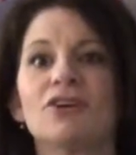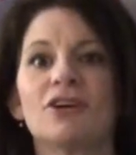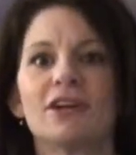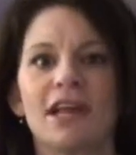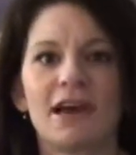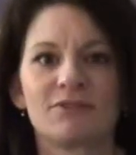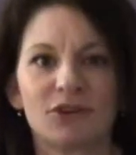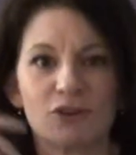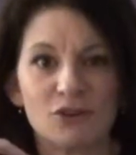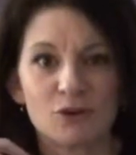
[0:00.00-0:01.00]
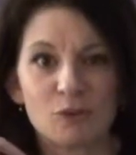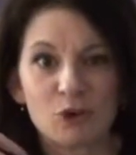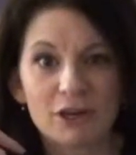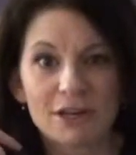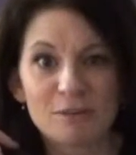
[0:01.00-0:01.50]
Good afternoon,
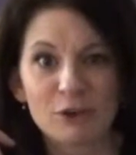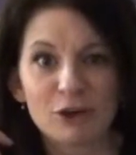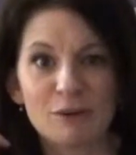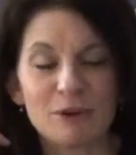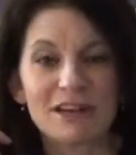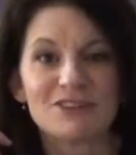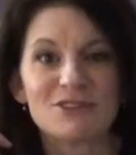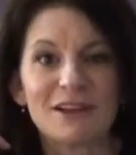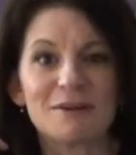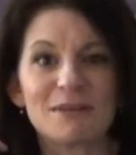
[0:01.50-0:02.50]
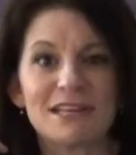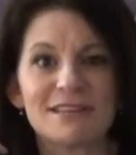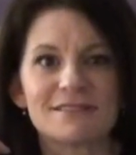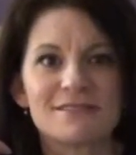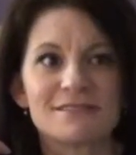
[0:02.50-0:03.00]
morning, Prairie Branch
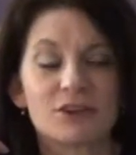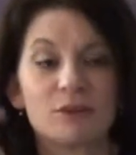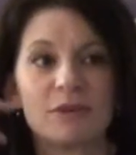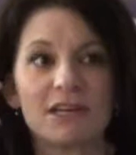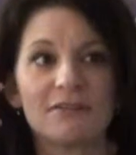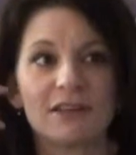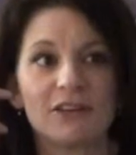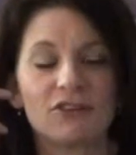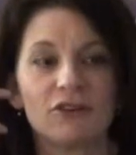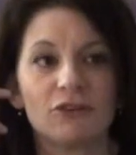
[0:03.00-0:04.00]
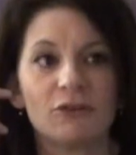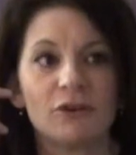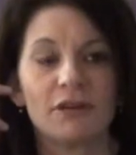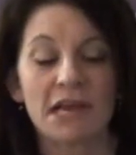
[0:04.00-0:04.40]
families. Could be evening too.